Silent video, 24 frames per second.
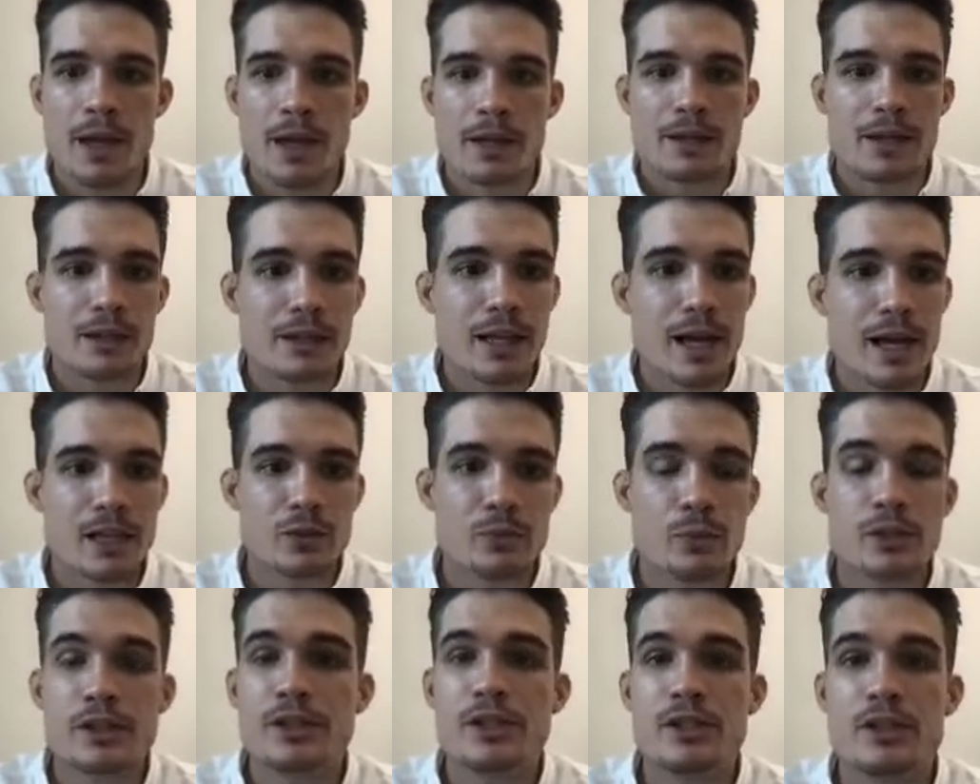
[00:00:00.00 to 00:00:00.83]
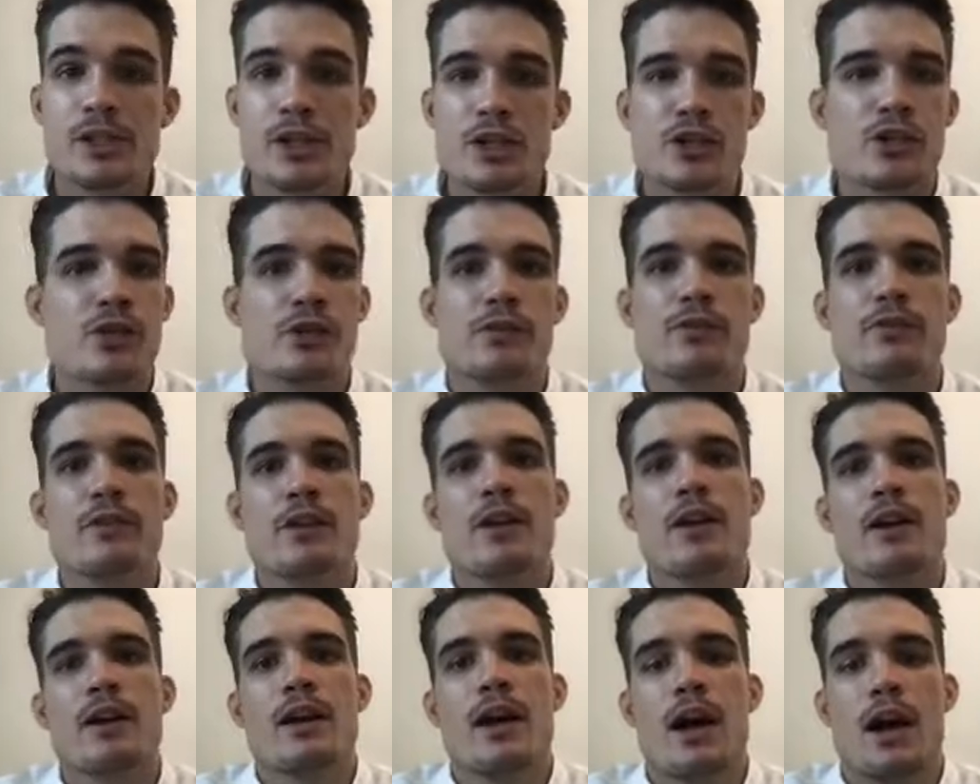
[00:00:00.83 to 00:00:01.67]
The last one is initiative.
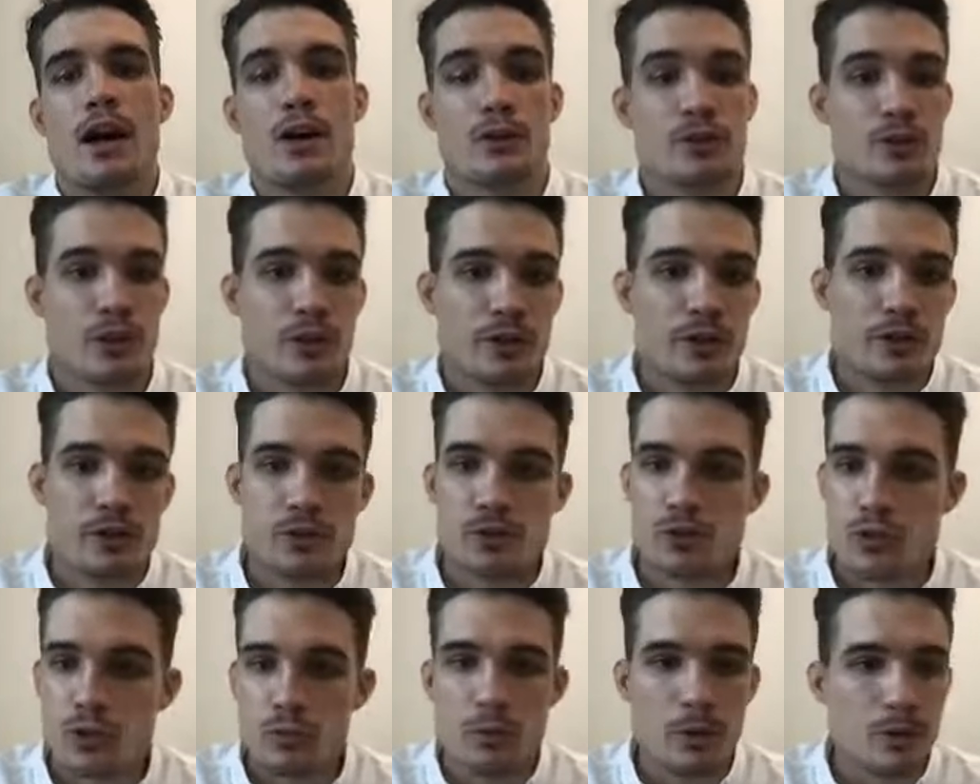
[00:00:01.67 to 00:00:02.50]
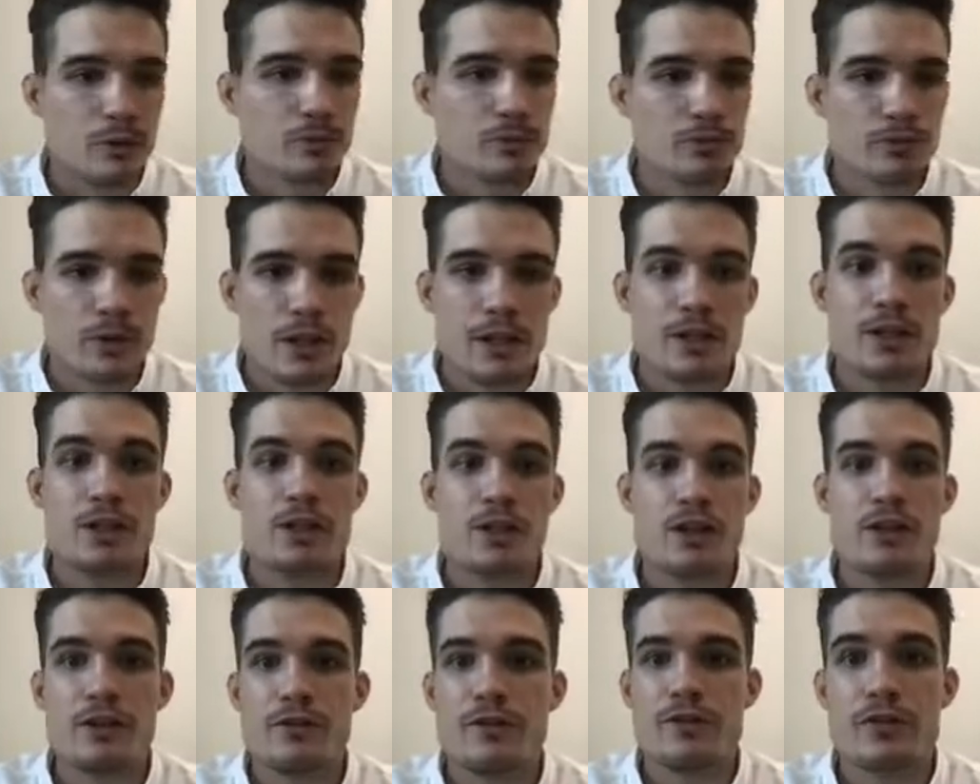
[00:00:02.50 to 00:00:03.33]
There's two more.
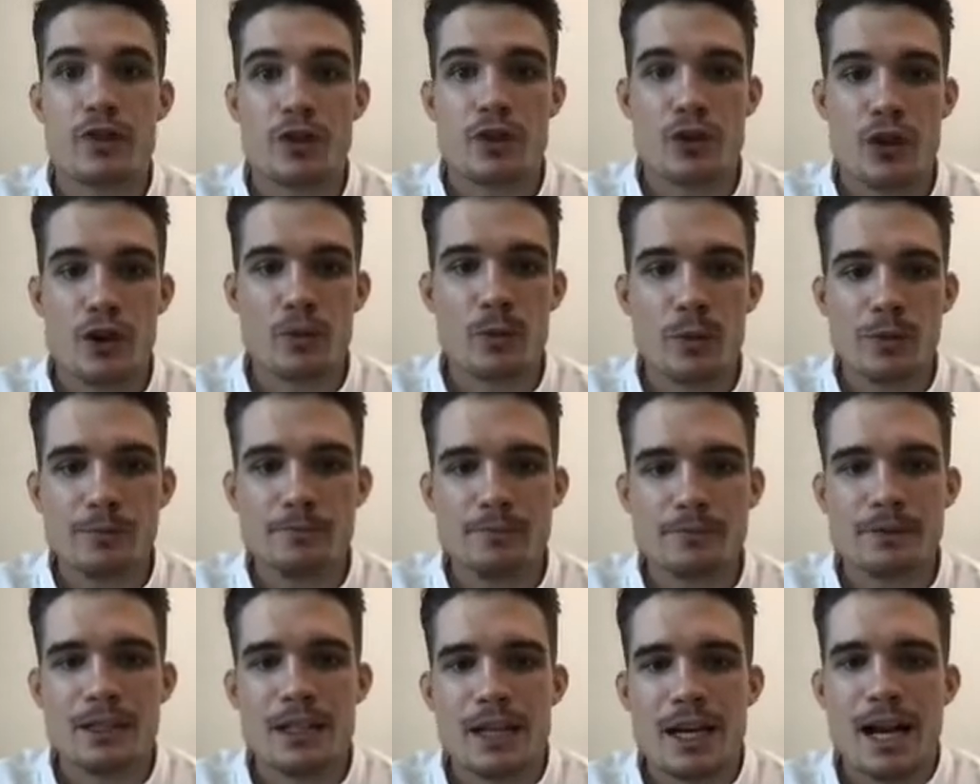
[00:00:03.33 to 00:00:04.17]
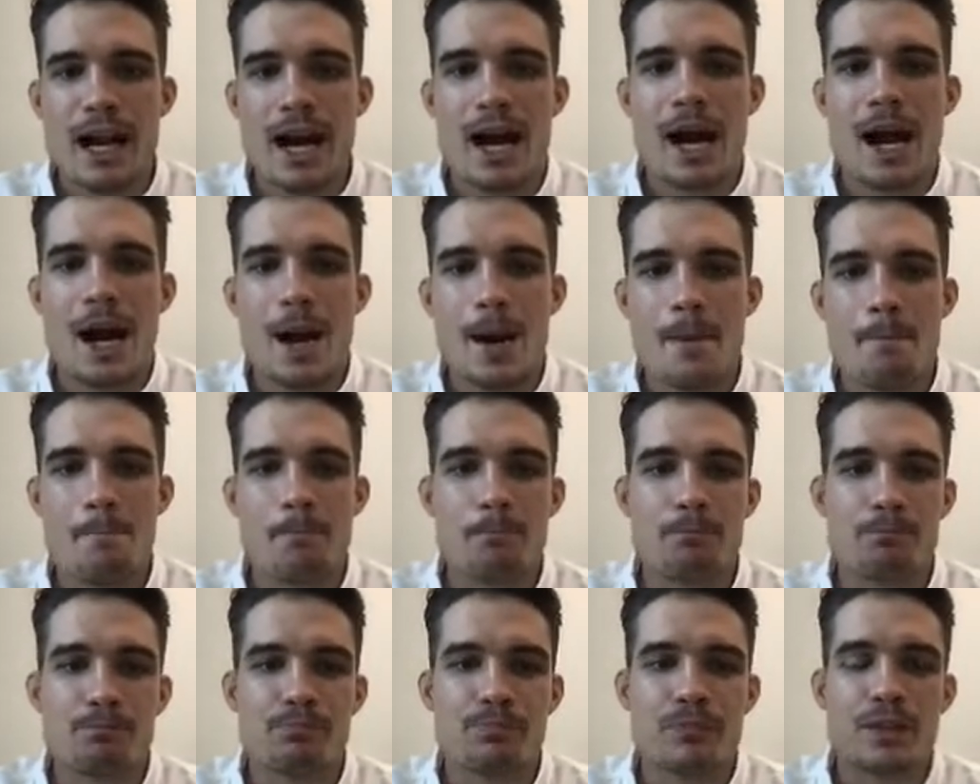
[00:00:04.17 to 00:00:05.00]
Initiative is the third one.
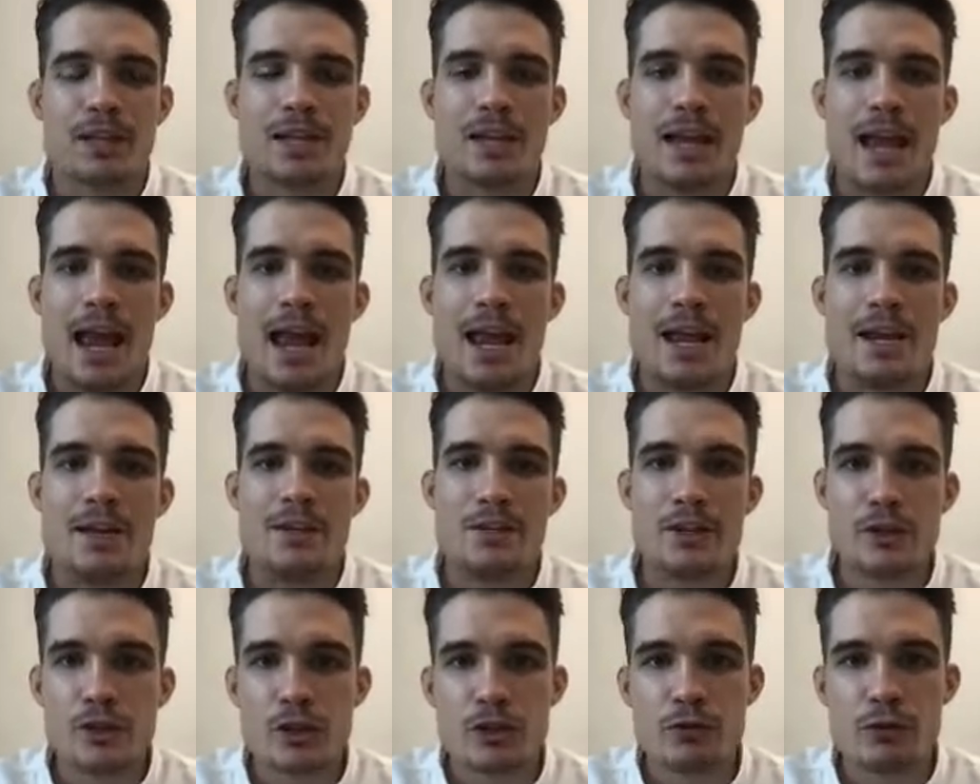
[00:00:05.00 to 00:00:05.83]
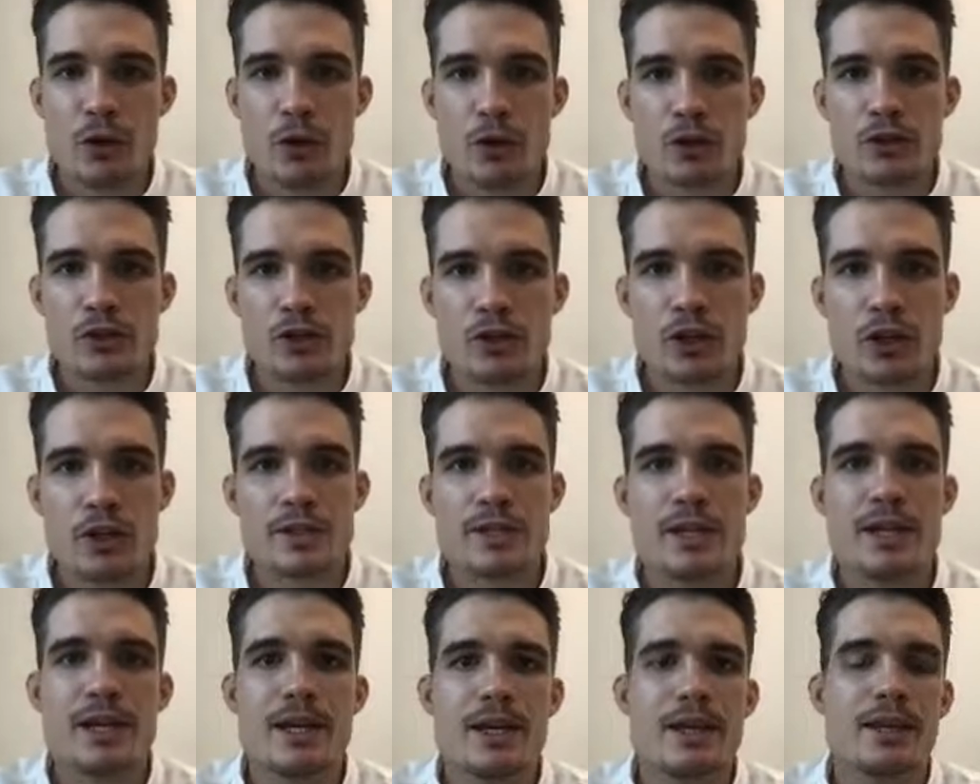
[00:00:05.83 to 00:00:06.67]
And this is focusing on
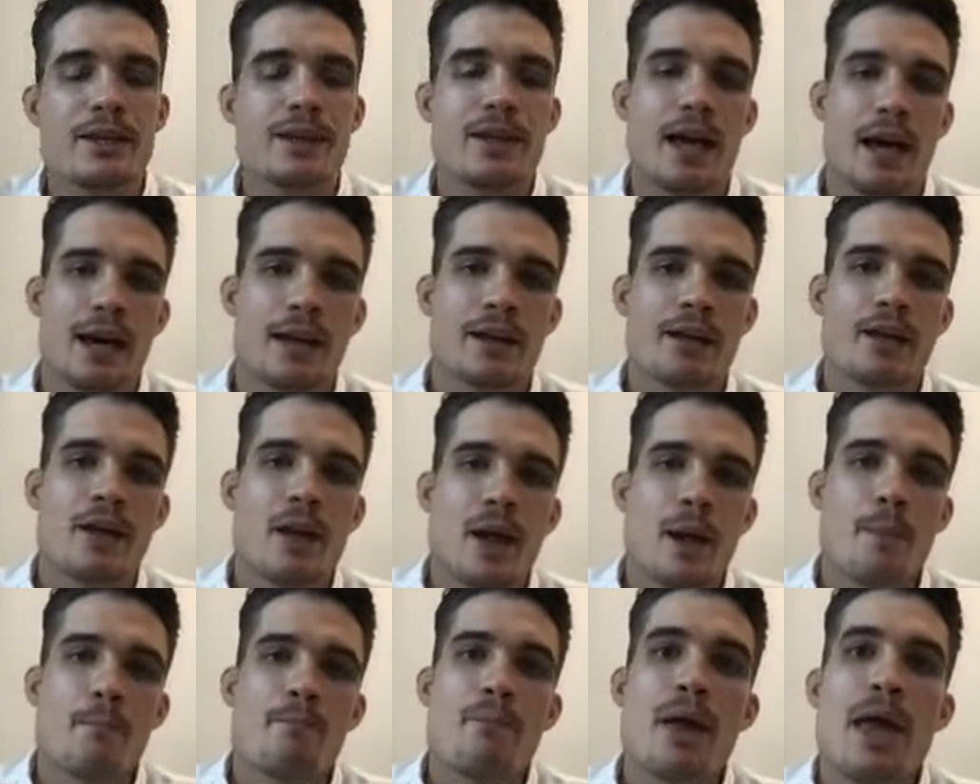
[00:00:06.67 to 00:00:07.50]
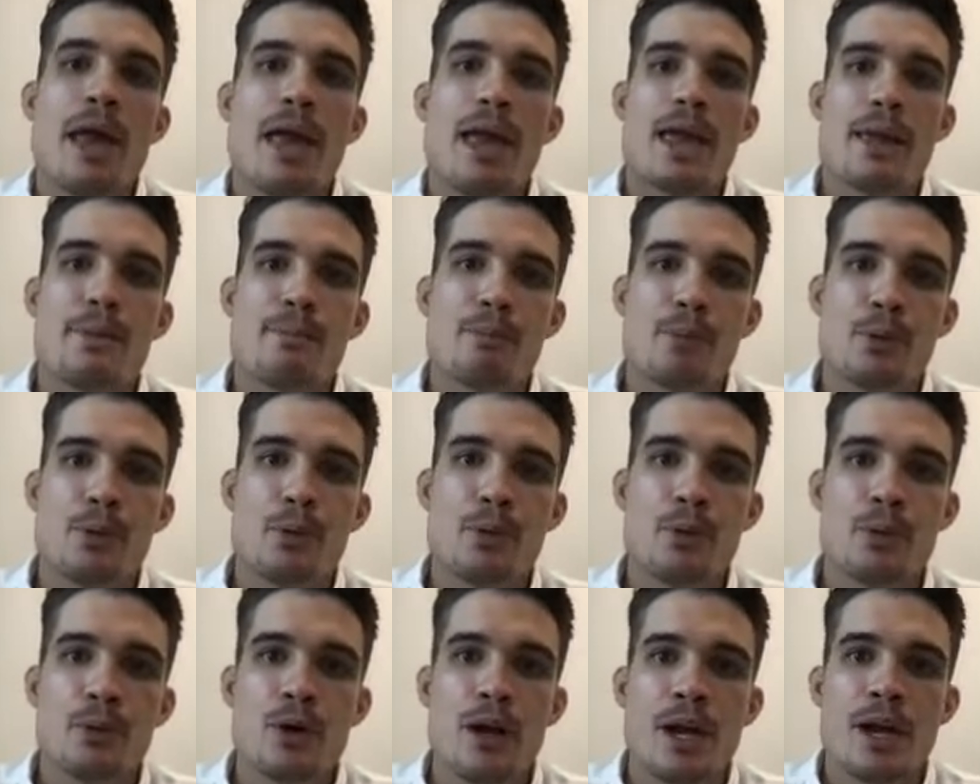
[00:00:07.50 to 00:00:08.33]
the idea that
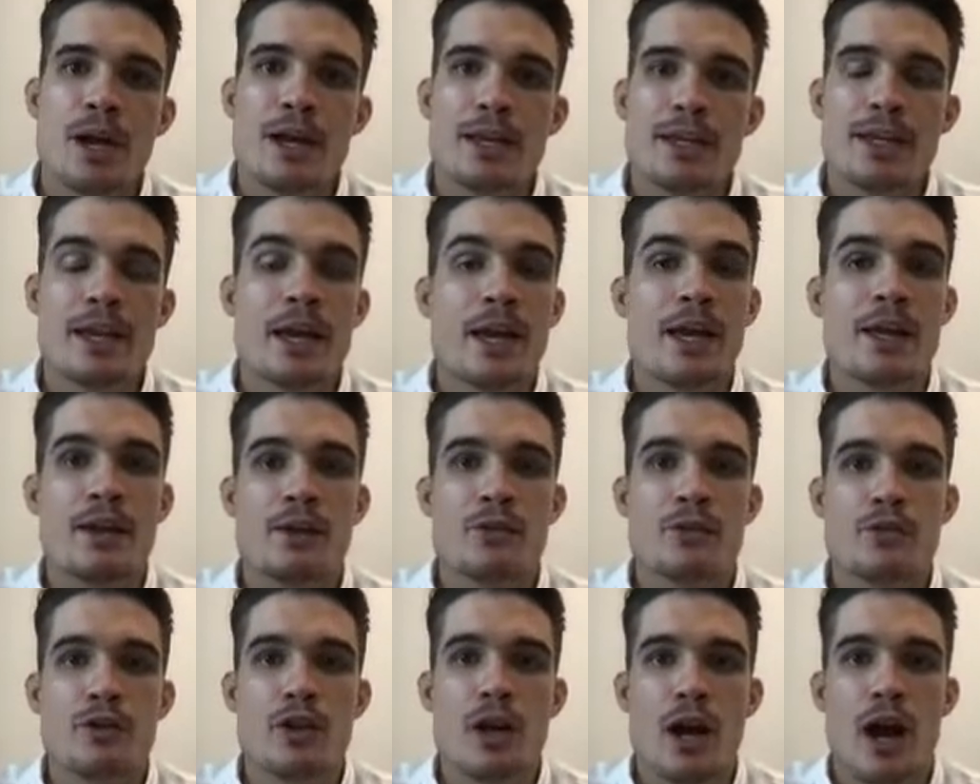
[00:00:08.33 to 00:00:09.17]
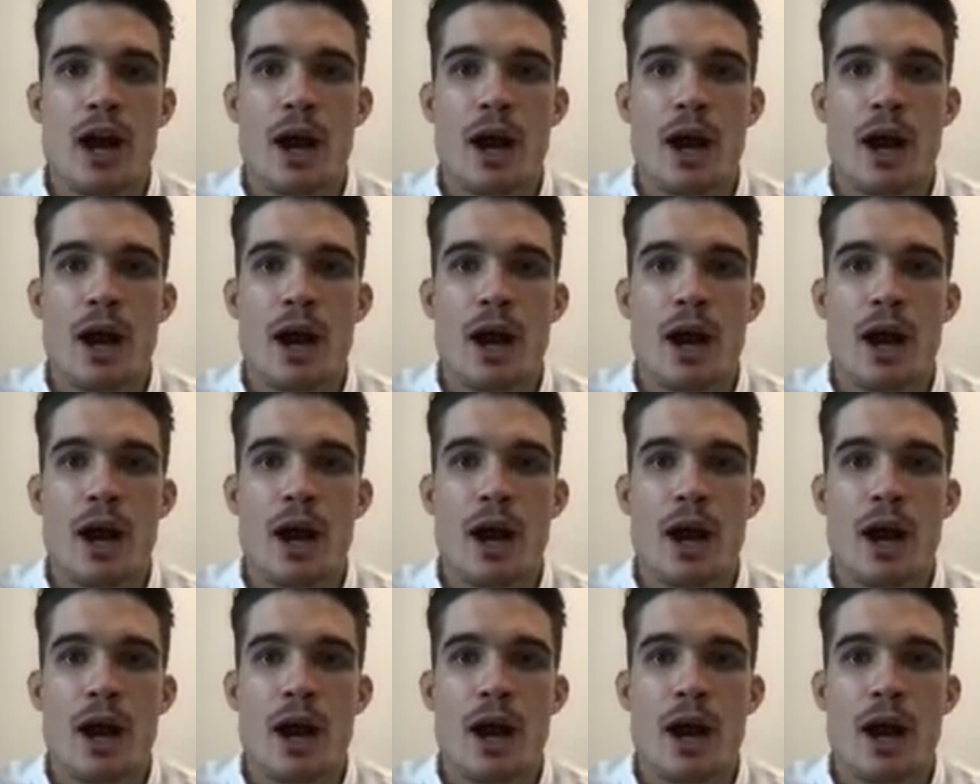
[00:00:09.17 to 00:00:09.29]
people can